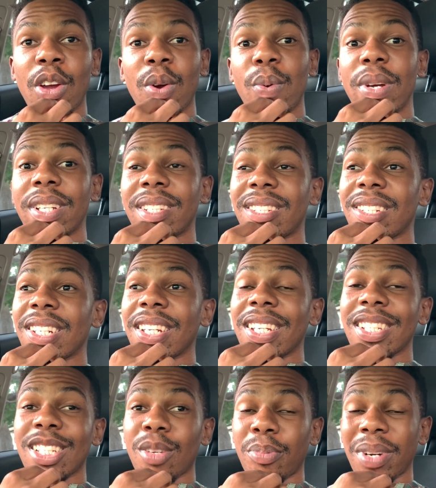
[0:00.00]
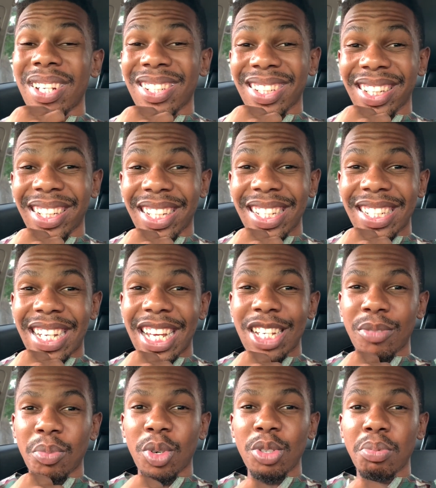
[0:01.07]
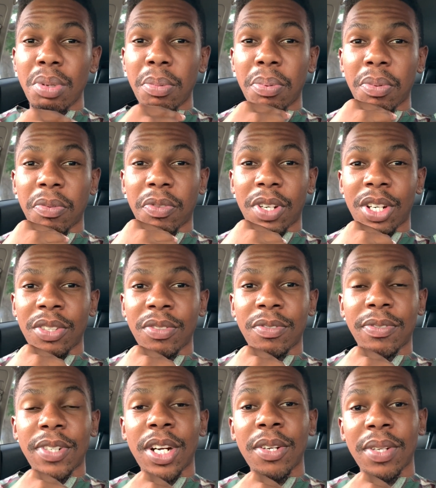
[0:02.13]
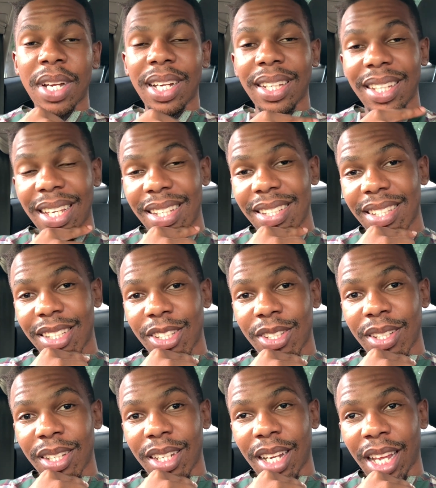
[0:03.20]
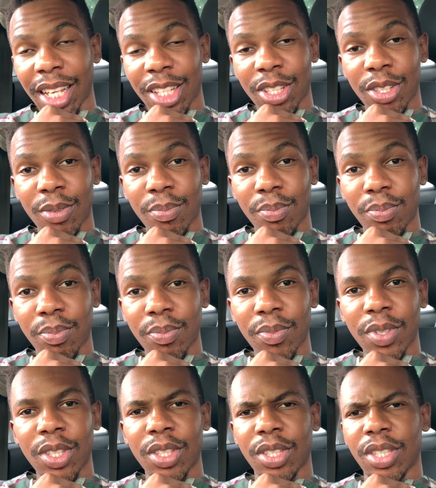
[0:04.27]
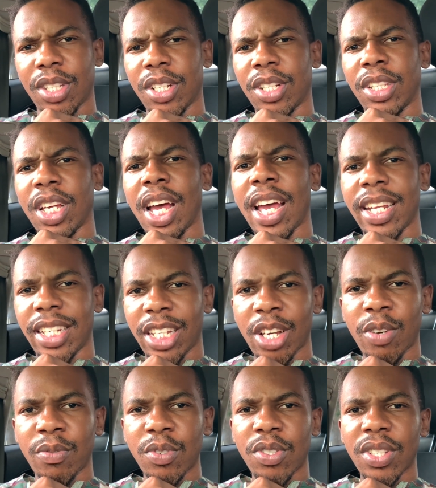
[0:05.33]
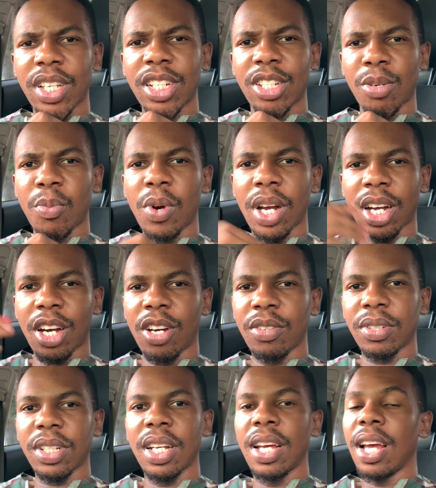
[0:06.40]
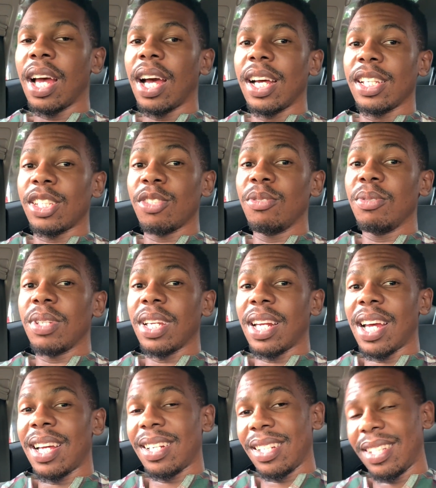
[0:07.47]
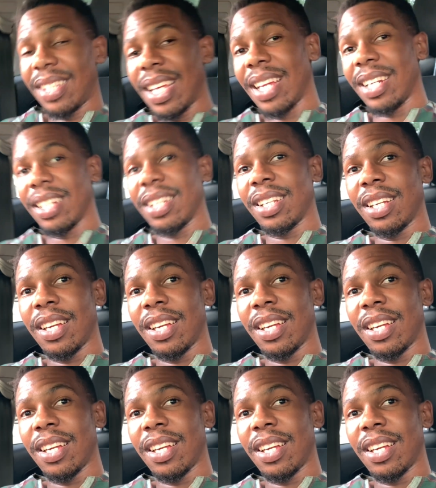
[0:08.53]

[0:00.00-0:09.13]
which surprisingly these days most people frown frown against like the the idea of using a demo account until you can understand